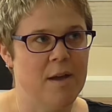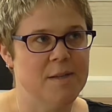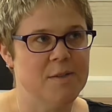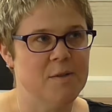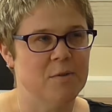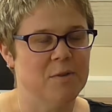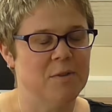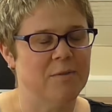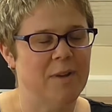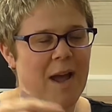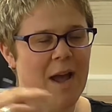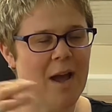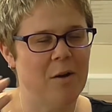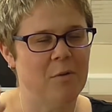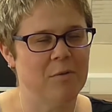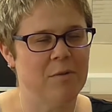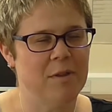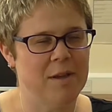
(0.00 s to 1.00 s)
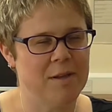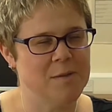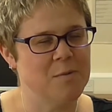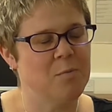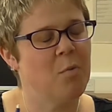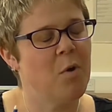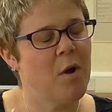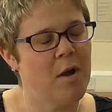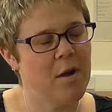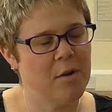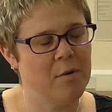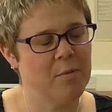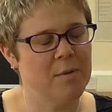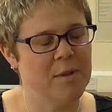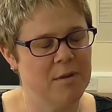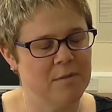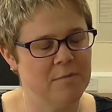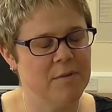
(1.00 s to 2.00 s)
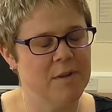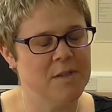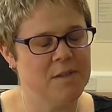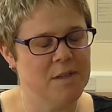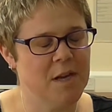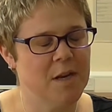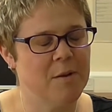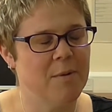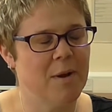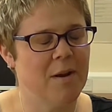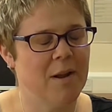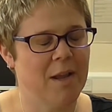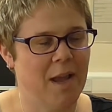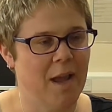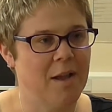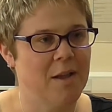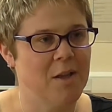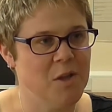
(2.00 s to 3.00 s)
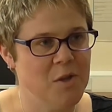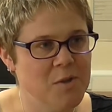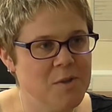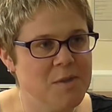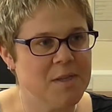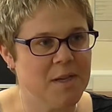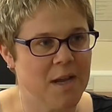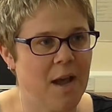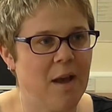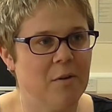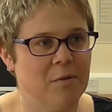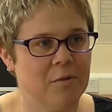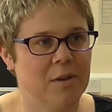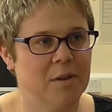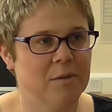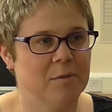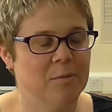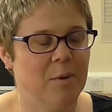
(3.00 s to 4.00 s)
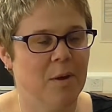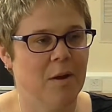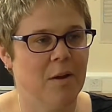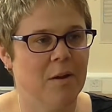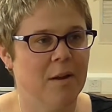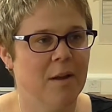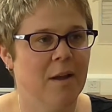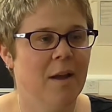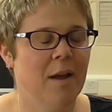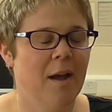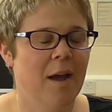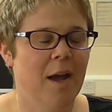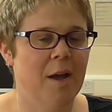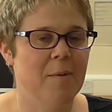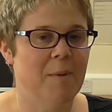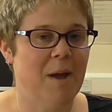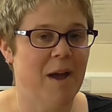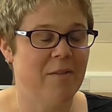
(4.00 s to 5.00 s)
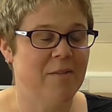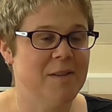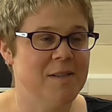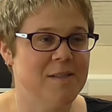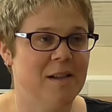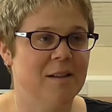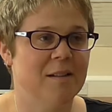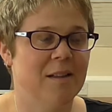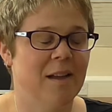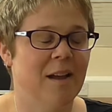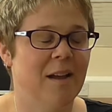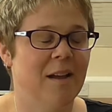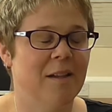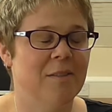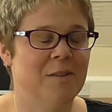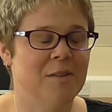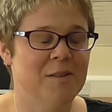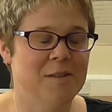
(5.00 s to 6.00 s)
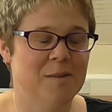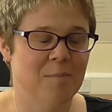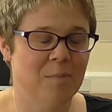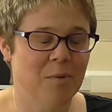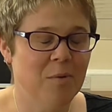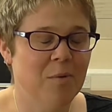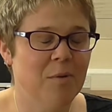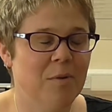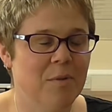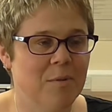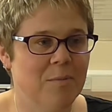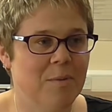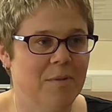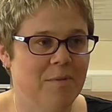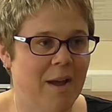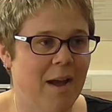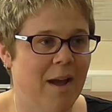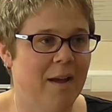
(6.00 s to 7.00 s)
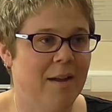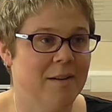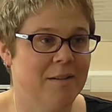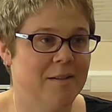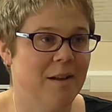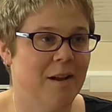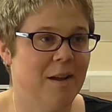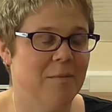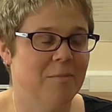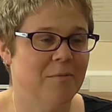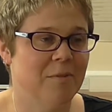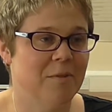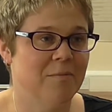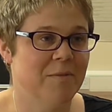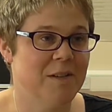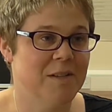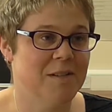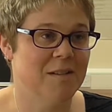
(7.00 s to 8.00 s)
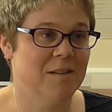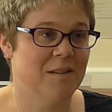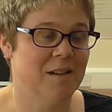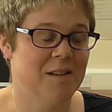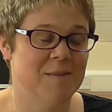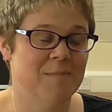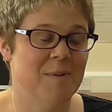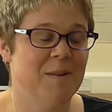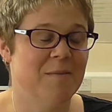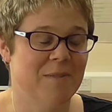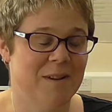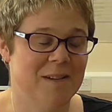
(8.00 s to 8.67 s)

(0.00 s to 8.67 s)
sort of how things work within Vision Anywhere and getting used to how things work. Having said that, the support that we've had from Vision has been